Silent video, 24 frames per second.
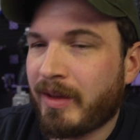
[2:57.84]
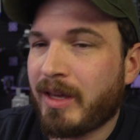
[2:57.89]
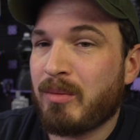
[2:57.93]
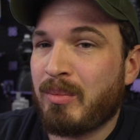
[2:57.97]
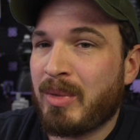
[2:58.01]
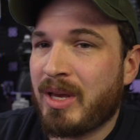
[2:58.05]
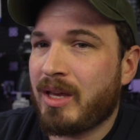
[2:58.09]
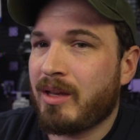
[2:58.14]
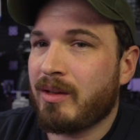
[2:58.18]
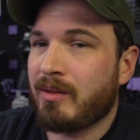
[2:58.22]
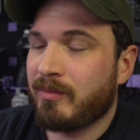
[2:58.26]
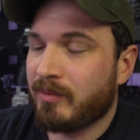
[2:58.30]
I
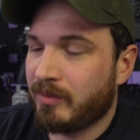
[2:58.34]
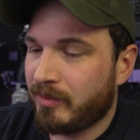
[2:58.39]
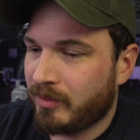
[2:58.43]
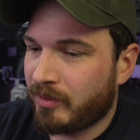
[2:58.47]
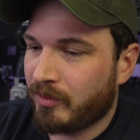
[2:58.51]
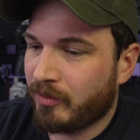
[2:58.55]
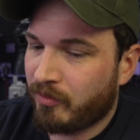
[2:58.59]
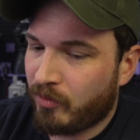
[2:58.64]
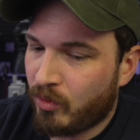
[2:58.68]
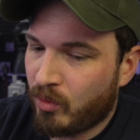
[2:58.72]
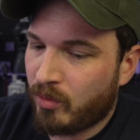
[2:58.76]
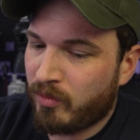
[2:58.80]
paid
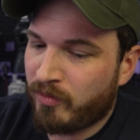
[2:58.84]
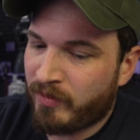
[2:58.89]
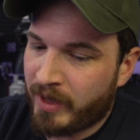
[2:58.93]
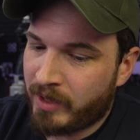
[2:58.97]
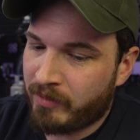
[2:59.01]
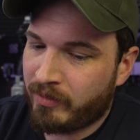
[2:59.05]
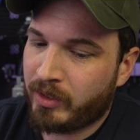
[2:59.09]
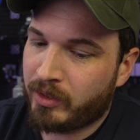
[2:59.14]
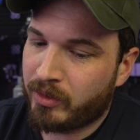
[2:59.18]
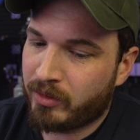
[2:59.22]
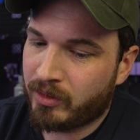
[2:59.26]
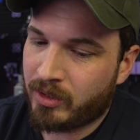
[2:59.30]
the full
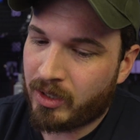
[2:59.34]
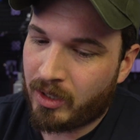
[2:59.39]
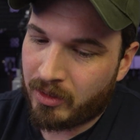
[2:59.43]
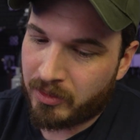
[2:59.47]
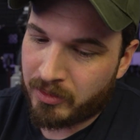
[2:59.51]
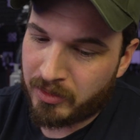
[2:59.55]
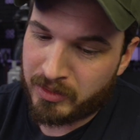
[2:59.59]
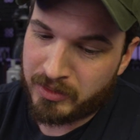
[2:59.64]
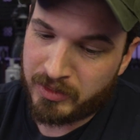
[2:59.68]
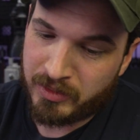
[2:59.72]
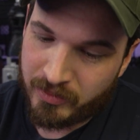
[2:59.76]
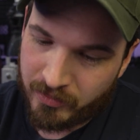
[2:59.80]

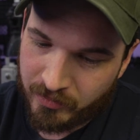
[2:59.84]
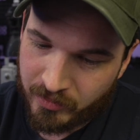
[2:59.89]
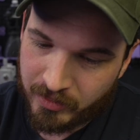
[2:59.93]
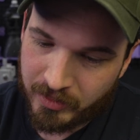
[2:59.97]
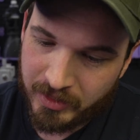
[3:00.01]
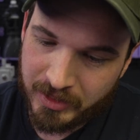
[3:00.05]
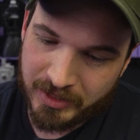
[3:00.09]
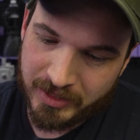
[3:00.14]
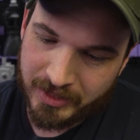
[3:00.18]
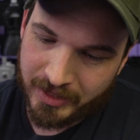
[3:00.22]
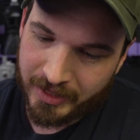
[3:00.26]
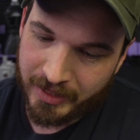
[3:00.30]
$500 for
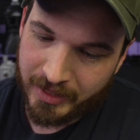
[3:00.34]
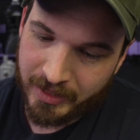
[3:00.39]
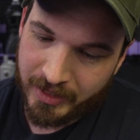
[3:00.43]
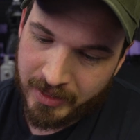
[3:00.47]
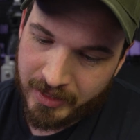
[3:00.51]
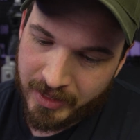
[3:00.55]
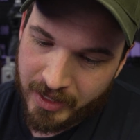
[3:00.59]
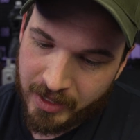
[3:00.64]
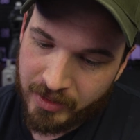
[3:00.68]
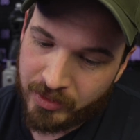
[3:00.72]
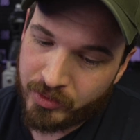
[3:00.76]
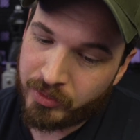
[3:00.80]
this and I
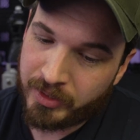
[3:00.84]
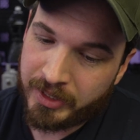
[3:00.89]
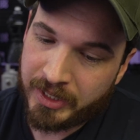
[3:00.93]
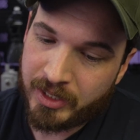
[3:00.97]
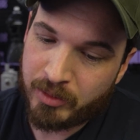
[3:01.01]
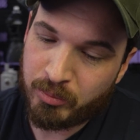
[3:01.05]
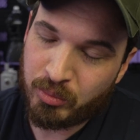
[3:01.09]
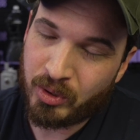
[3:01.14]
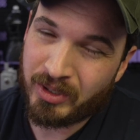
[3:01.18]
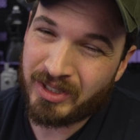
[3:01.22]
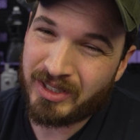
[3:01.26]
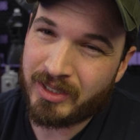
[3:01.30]
got
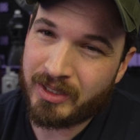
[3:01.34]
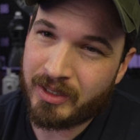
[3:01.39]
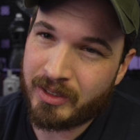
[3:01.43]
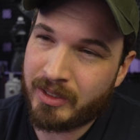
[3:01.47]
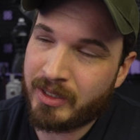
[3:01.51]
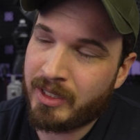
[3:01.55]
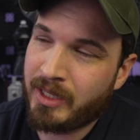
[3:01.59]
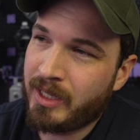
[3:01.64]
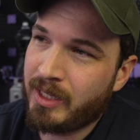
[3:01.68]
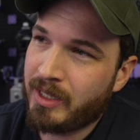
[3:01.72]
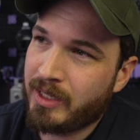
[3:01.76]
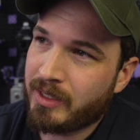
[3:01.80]
3D
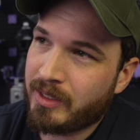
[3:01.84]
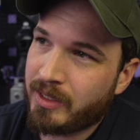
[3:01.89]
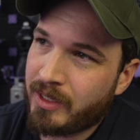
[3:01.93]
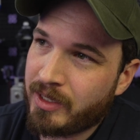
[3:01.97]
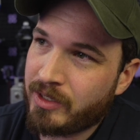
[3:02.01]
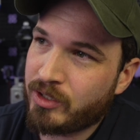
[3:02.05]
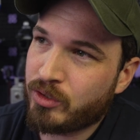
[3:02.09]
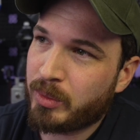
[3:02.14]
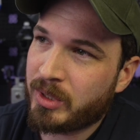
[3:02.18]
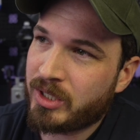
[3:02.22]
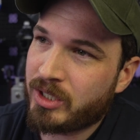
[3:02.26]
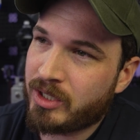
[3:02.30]
printed key
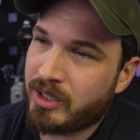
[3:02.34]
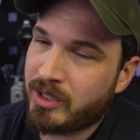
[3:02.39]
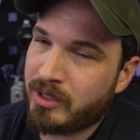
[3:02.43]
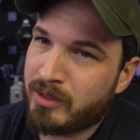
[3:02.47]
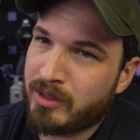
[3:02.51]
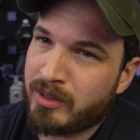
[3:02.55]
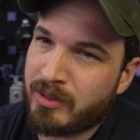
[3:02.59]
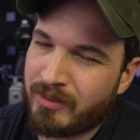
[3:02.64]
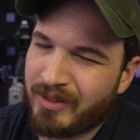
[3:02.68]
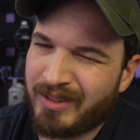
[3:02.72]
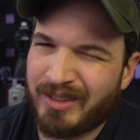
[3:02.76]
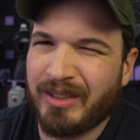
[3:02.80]

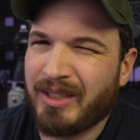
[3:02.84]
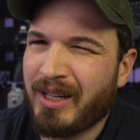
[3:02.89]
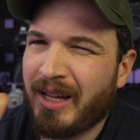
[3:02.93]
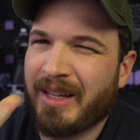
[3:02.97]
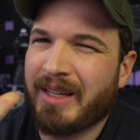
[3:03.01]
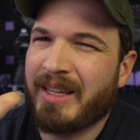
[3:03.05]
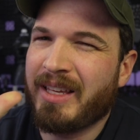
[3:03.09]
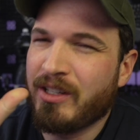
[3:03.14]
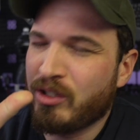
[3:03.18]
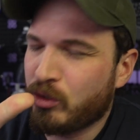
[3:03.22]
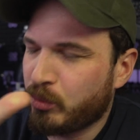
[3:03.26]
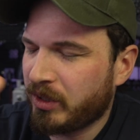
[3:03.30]
switches,
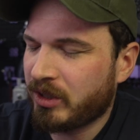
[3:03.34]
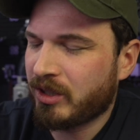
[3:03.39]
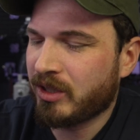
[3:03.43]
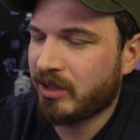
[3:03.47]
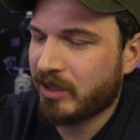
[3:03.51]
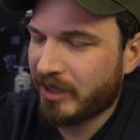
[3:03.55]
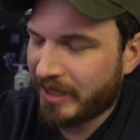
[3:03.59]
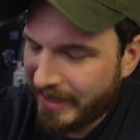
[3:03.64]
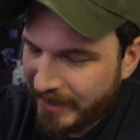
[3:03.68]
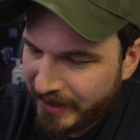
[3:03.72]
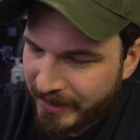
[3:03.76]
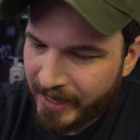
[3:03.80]
not key
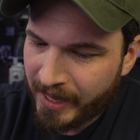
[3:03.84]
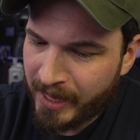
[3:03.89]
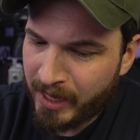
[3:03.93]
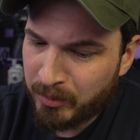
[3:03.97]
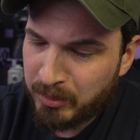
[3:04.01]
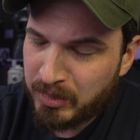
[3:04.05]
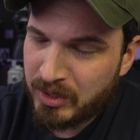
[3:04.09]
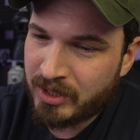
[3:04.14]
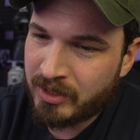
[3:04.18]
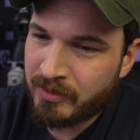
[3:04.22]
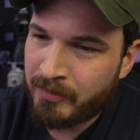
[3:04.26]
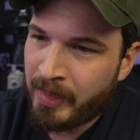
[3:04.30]
switches,
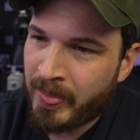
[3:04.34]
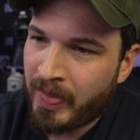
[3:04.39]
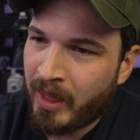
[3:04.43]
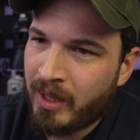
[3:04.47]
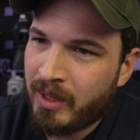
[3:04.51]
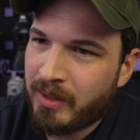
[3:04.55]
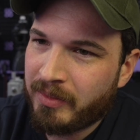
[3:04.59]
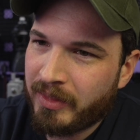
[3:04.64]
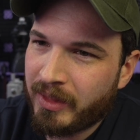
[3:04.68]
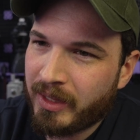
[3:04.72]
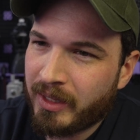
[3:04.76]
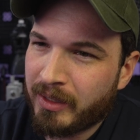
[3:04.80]
keycaps,
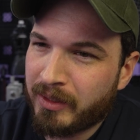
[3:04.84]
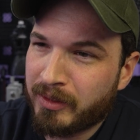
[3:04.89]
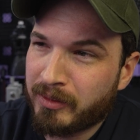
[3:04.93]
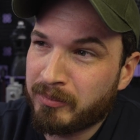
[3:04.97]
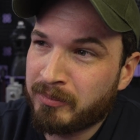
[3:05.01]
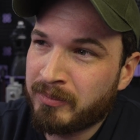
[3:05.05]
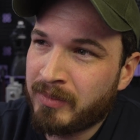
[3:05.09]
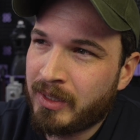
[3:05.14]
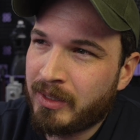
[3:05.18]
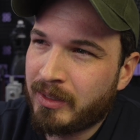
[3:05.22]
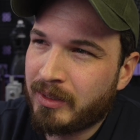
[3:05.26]
then